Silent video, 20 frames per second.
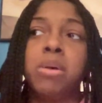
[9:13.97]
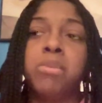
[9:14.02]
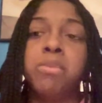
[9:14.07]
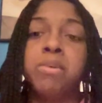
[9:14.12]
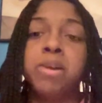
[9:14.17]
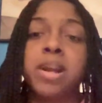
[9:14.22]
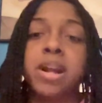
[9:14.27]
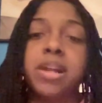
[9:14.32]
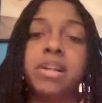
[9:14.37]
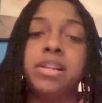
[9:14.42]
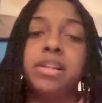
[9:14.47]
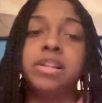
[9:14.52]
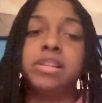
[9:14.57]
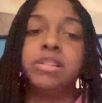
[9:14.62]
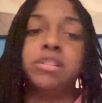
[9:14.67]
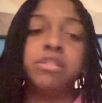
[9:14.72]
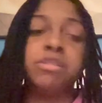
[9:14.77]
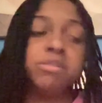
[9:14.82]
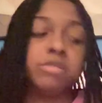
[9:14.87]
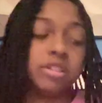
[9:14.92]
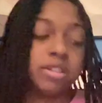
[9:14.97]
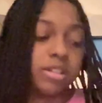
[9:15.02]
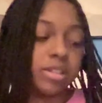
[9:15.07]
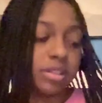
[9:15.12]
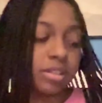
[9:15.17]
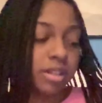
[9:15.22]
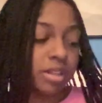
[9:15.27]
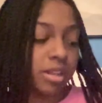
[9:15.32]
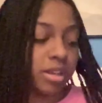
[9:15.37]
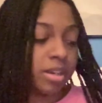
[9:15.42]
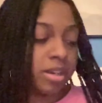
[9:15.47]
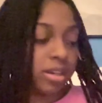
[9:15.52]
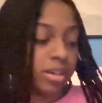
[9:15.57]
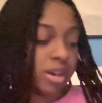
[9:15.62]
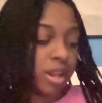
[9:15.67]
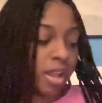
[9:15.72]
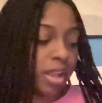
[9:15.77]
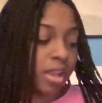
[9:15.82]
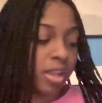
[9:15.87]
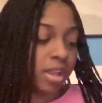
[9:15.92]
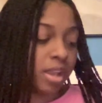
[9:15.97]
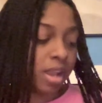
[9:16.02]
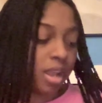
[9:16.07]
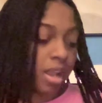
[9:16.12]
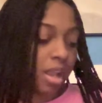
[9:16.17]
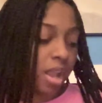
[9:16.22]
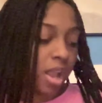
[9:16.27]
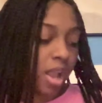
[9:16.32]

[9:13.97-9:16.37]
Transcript: what I need to do because at the end of the day,